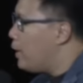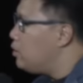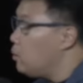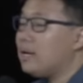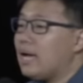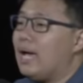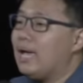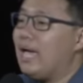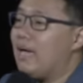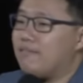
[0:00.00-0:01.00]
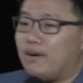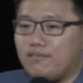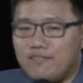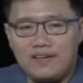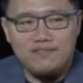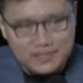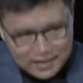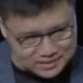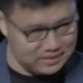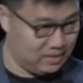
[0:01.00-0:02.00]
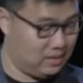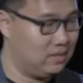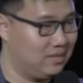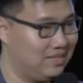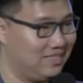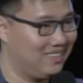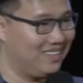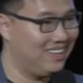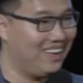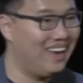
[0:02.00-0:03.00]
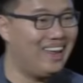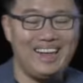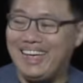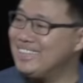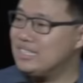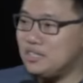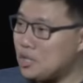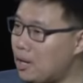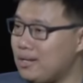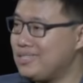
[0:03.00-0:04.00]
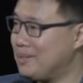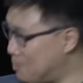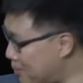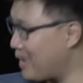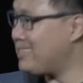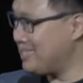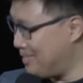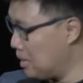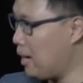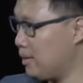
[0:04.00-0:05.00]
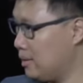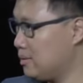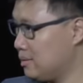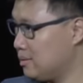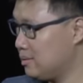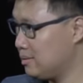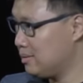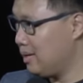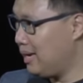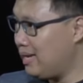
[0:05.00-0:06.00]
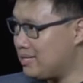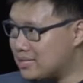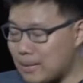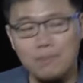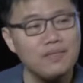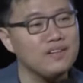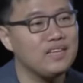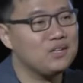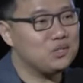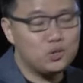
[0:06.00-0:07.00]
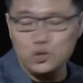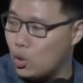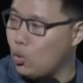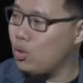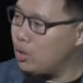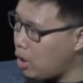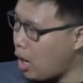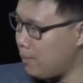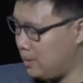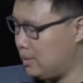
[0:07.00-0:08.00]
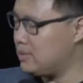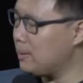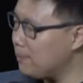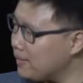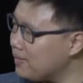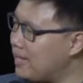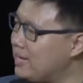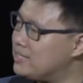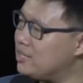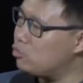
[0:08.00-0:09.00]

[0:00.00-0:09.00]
you and I have our faith tested, it's not surprising to God. It's something that is so common. It's something that is the